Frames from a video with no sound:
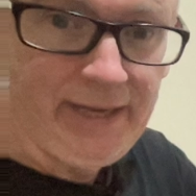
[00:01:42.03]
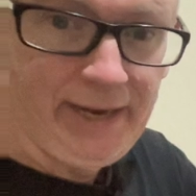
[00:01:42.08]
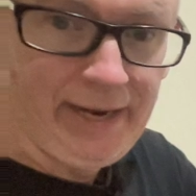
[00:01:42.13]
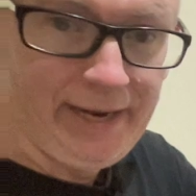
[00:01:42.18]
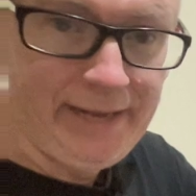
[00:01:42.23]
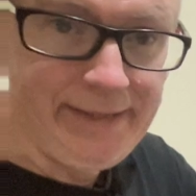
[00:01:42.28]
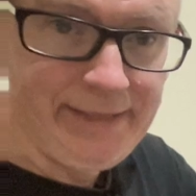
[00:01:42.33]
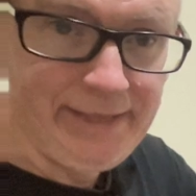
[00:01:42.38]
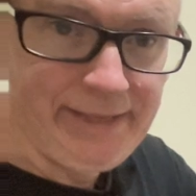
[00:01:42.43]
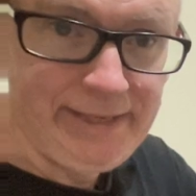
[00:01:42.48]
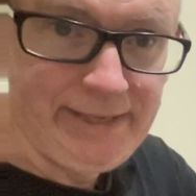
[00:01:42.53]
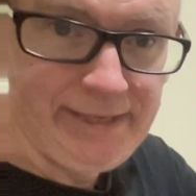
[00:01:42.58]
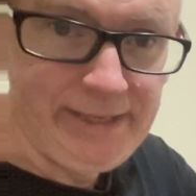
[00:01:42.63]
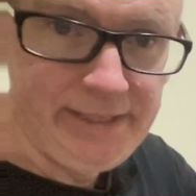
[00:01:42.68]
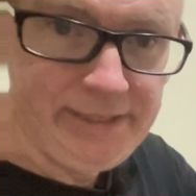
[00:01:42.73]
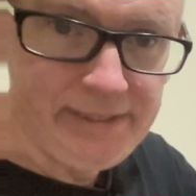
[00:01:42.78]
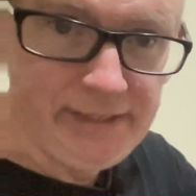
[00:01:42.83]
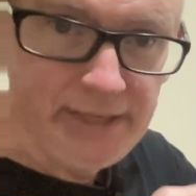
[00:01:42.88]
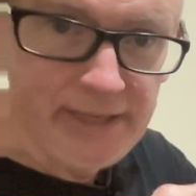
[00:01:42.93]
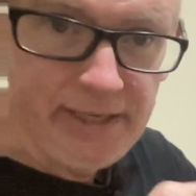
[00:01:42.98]
And then
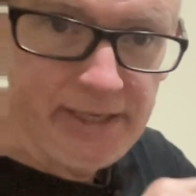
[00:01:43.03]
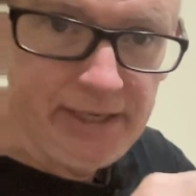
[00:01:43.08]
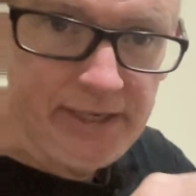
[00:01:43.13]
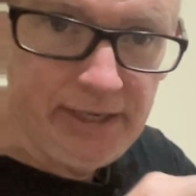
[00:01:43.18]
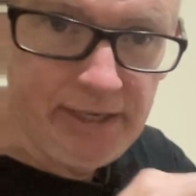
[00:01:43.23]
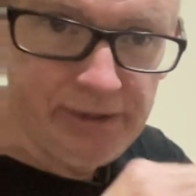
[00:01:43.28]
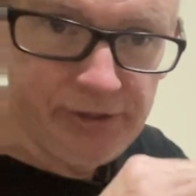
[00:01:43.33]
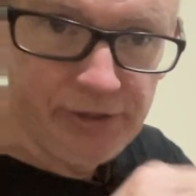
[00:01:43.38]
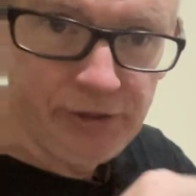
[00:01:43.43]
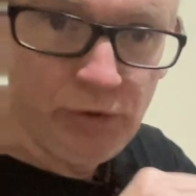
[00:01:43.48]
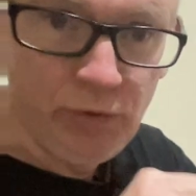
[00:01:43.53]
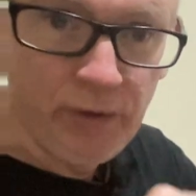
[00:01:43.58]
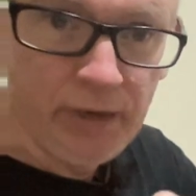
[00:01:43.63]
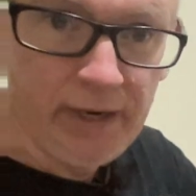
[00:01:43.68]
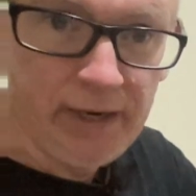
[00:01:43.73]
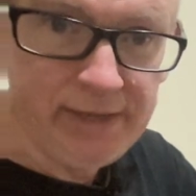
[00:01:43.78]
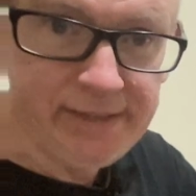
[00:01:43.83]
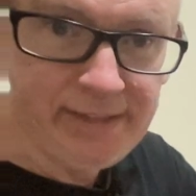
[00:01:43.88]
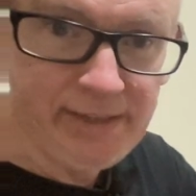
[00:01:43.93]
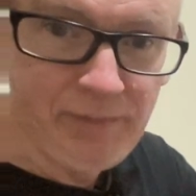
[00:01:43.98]
it's a dual
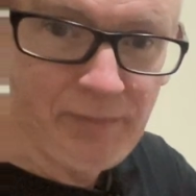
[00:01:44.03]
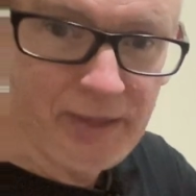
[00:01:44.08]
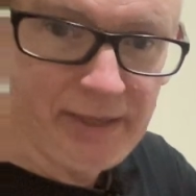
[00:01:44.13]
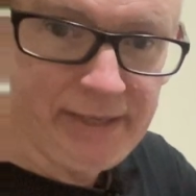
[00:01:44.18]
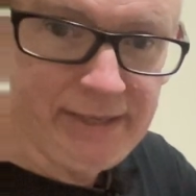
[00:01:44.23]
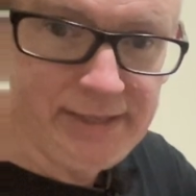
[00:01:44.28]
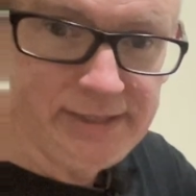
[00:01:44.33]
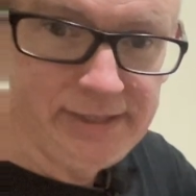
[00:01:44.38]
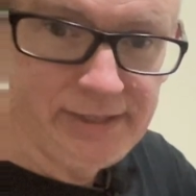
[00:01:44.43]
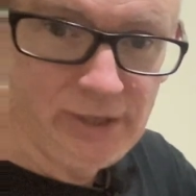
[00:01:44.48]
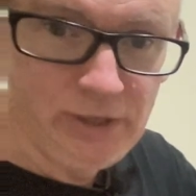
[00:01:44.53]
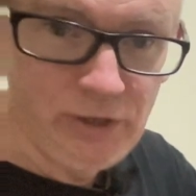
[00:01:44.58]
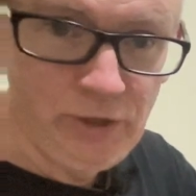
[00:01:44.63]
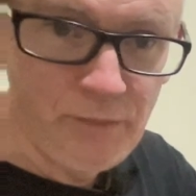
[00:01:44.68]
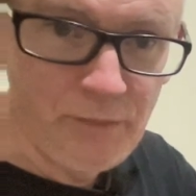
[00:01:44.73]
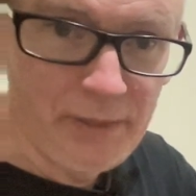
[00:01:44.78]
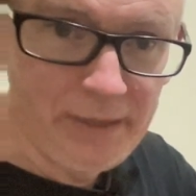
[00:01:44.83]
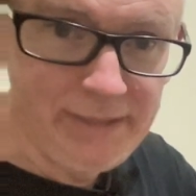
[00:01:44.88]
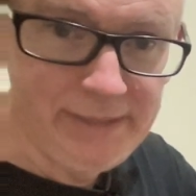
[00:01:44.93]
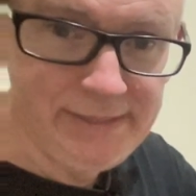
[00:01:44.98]
cut template. So
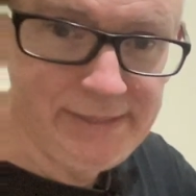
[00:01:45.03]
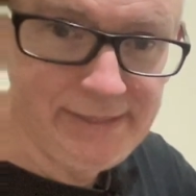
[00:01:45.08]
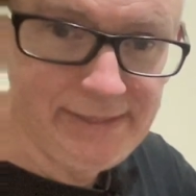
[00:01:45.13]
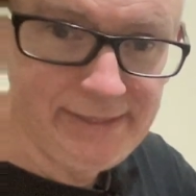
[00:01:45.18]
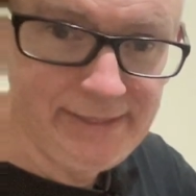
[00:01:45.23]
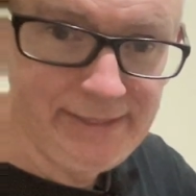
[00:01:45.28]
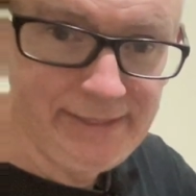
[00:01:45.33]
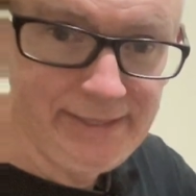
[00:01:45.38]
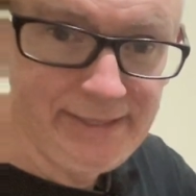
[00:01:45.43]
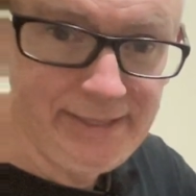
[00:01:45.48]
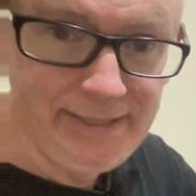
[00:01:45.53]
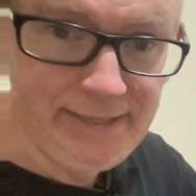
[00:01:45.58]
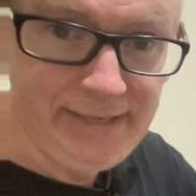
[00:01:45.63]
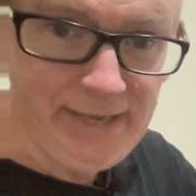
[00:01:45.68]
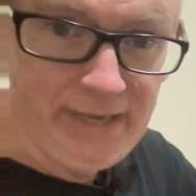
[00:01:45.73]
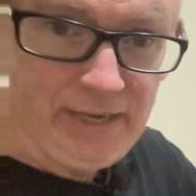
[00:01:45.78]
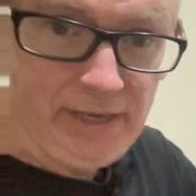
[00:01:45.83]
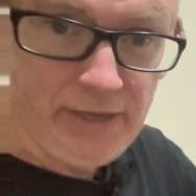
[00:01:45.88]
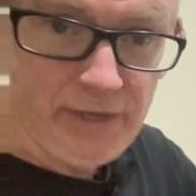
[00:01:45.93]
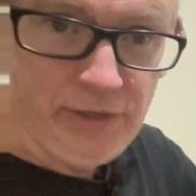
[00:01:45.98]
basically
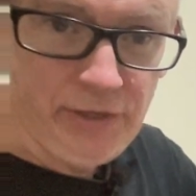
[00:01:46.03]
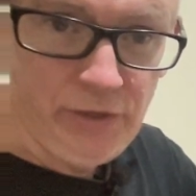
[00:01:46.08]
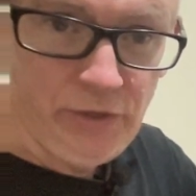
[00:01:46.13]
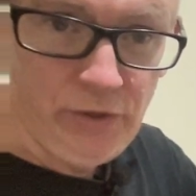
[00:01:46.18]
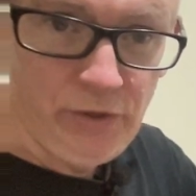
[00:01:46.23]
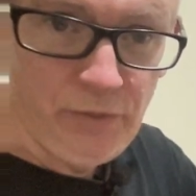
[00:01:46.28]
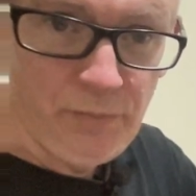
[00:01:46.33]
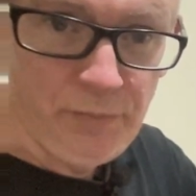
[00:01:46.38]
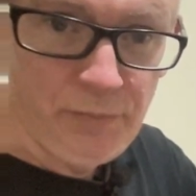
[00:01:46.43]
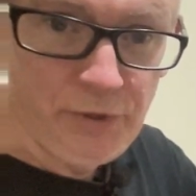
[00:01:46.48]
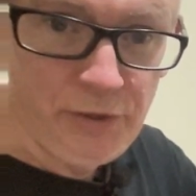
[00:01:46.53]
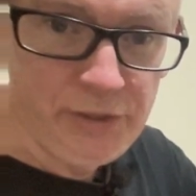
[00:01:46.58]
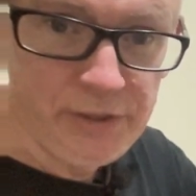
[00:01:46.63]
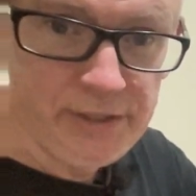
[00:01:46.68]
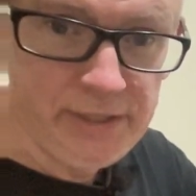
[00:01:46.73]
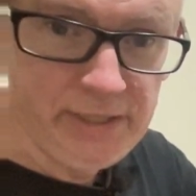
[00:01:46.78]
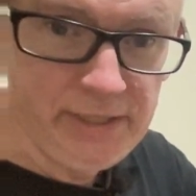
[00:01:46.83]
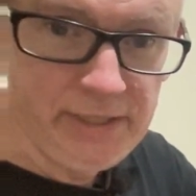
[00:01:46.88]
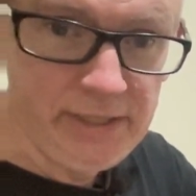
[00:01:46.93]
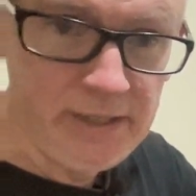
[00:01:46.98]
you
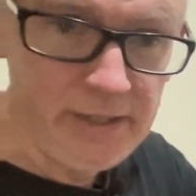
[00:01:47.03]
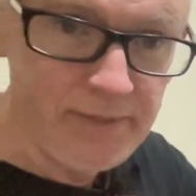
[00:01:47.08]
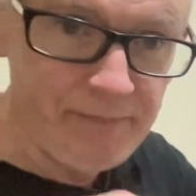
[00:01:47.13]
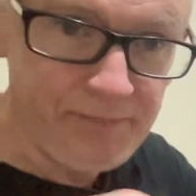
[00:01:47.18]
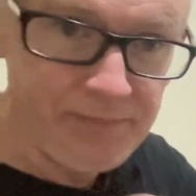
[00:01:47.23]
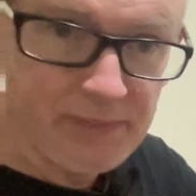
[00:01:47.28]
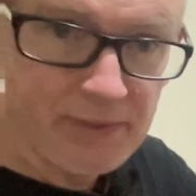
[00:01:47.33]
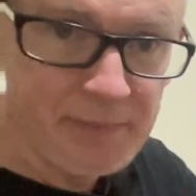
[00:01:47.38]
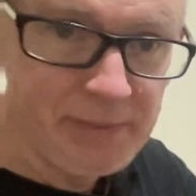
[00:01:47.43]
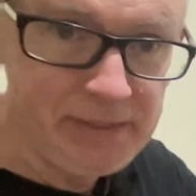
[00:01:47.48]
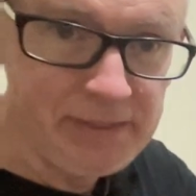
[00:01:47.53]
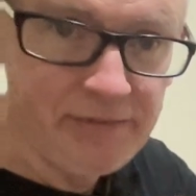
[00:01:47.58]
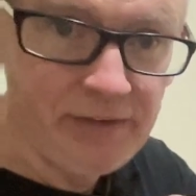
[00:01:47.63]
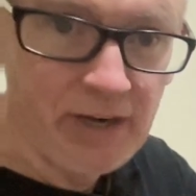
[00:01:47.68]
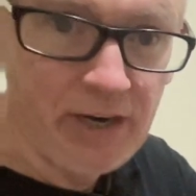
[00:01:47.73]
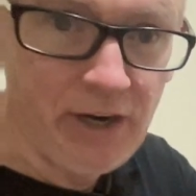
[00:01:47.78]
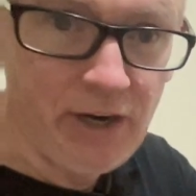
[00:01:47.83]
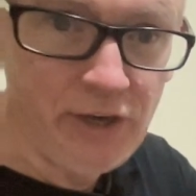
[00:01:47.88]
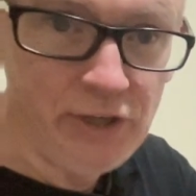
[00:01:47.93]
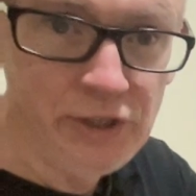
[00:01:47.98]
put in a piece of
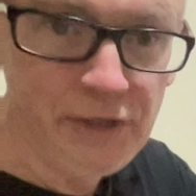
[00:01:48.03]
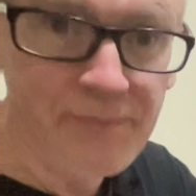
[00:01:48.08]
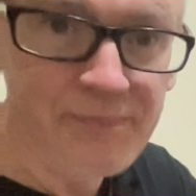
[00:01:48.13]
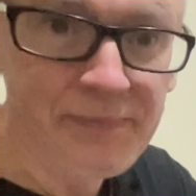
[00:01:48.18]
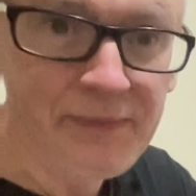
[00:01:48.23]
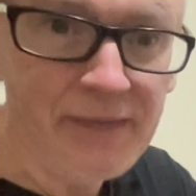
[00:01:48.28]
card